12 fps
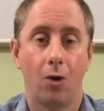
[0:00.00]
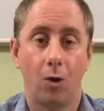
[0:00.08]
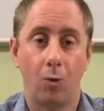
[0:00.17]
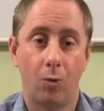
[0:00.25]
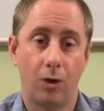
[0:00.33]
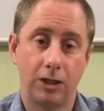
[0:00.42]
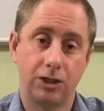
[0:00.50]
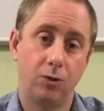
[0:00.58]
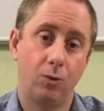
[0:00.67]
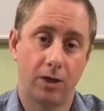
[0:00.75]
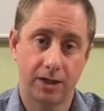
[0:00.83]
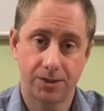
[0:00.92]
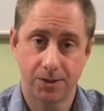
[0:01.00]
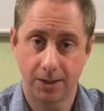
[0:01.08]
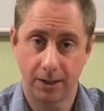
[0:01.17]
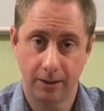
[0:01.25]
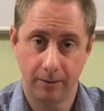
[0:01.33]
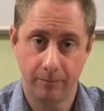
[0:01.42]
What you want to
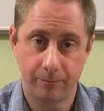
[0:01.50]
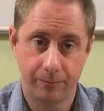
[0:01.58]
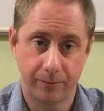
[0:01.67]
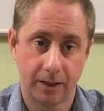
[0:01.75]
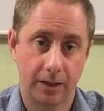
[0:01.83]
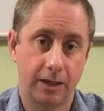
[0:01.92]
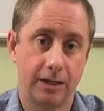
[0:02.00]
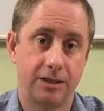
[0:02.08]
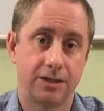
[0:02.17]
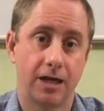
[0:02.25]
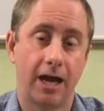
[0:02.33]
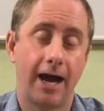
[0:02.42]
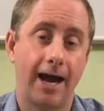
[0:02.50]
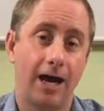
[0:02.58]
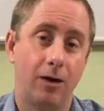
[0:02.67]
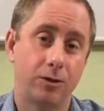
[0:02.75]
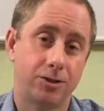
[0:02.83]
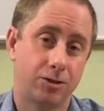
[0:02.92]
see is
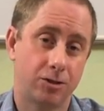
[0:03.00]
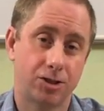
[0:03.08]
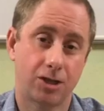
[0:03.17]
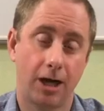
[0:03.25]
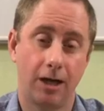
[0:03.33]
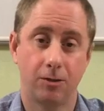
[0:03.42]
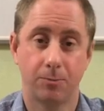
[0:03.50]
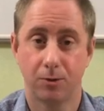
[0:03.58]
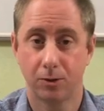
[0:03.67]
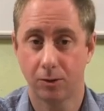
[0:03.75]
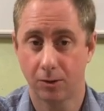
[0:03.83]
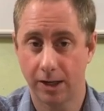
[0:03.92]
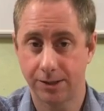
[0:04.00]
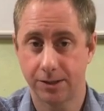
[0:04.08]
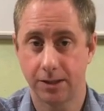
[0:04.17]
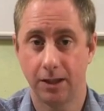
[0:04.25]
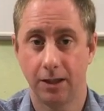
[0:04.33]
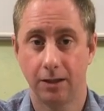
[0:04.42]
how is your child
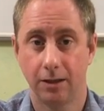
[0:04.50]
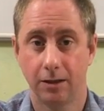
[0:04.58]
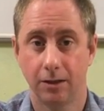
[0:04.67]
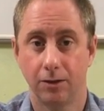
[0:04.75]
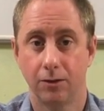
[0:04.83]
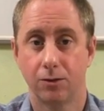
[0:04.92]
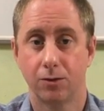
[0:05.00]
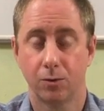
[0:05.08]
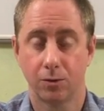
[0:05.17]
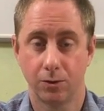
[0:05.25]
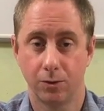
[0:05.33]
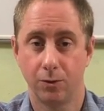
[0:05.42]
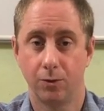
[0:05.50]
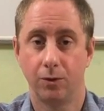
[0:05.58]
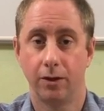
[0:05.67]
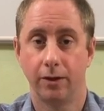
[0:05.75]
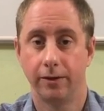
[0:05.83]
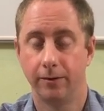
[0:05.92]
progressing through
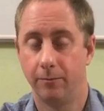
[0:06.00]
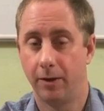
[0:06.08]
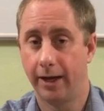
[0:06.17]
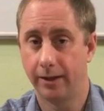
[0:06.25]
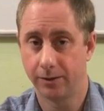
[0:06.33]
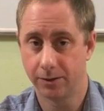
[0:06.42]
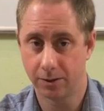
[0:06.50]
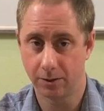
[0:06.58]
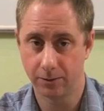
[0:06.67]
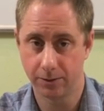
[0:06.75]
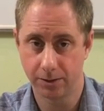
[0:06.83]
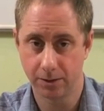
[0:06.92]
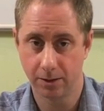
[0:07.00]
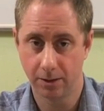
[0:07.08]
the milestones.